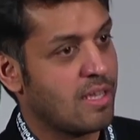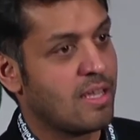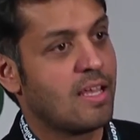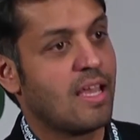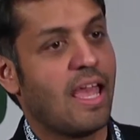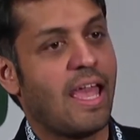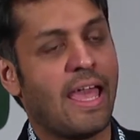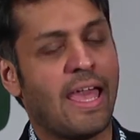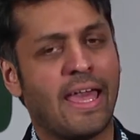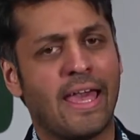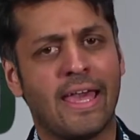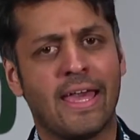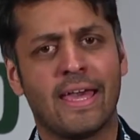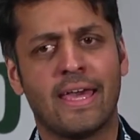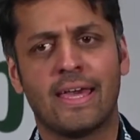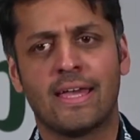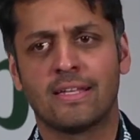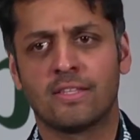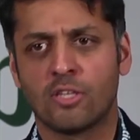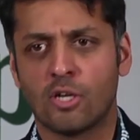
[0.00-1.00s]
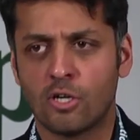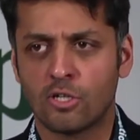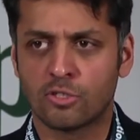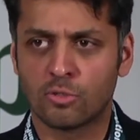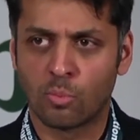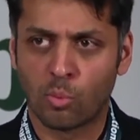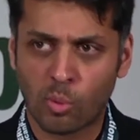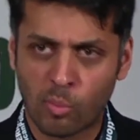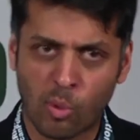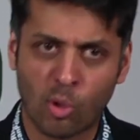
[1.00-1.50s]
And there's
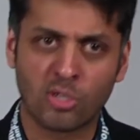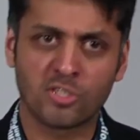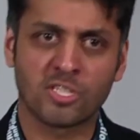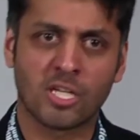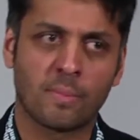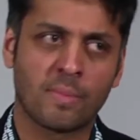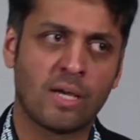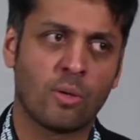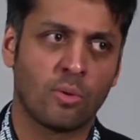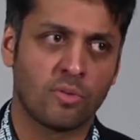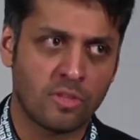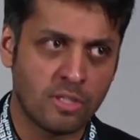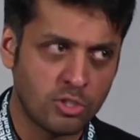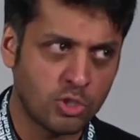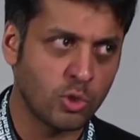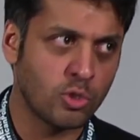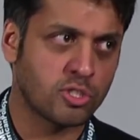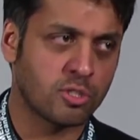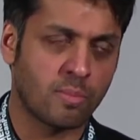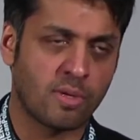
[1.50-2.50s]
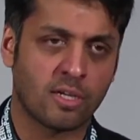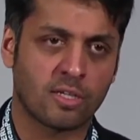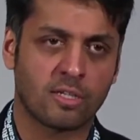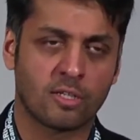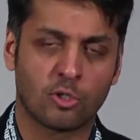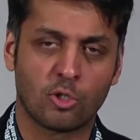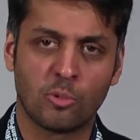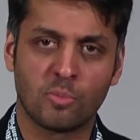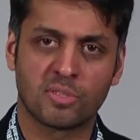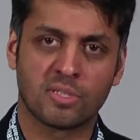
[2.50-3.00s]
reports coming out within Jewish American
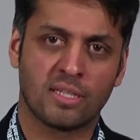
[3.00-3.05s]
groups.